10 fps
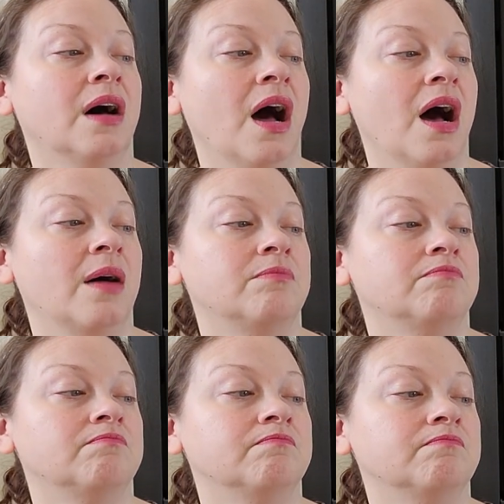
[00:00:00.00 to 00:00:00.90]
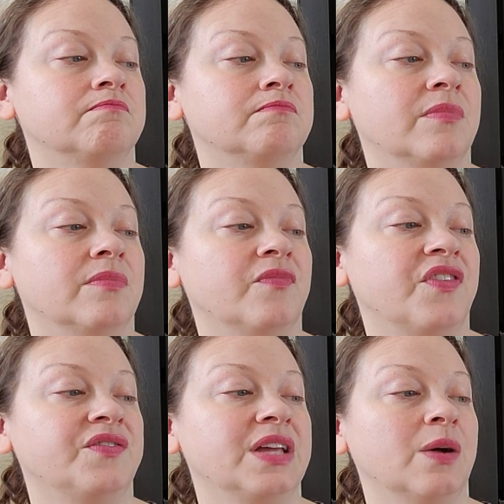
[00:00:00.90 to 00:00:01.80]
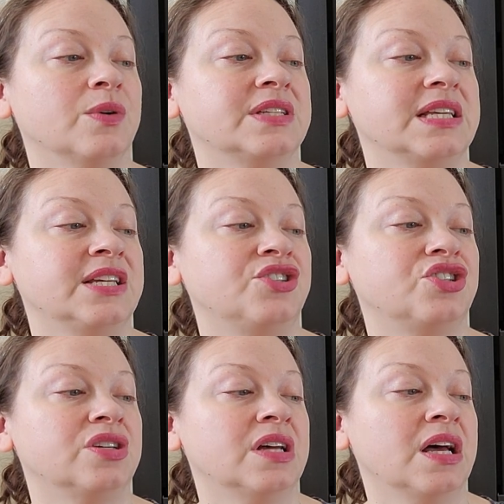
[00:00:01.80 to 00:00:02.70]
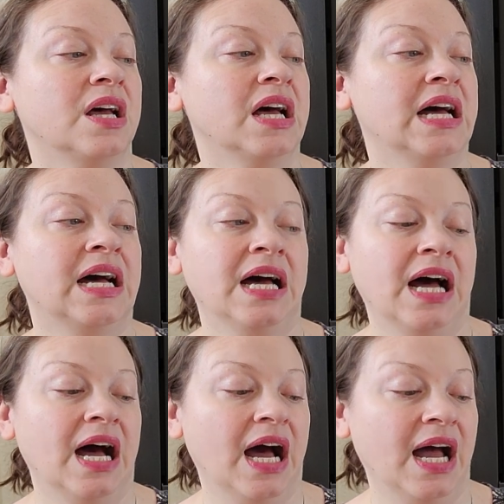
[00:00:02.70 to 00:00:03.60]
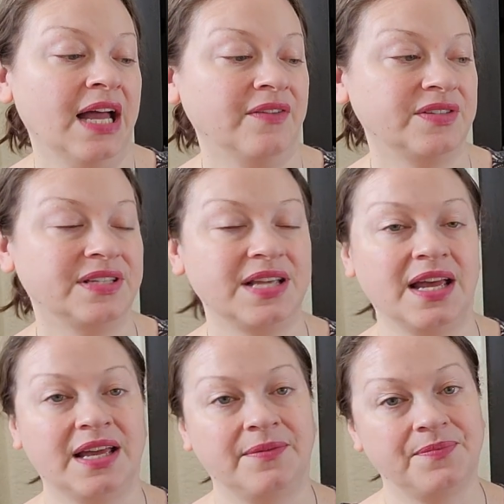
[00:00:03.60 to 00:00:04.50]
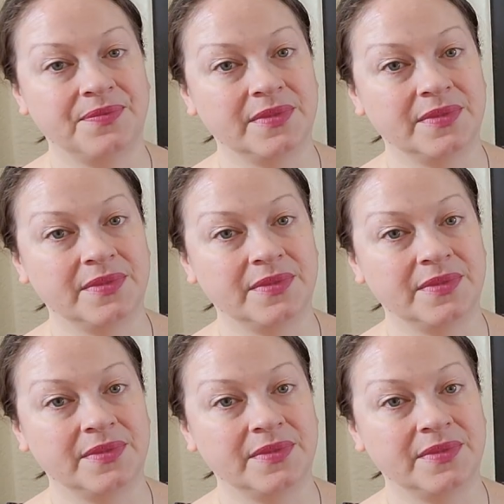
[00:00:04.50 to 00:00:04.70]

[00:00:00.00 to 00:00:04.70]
50 hours each. I have to say,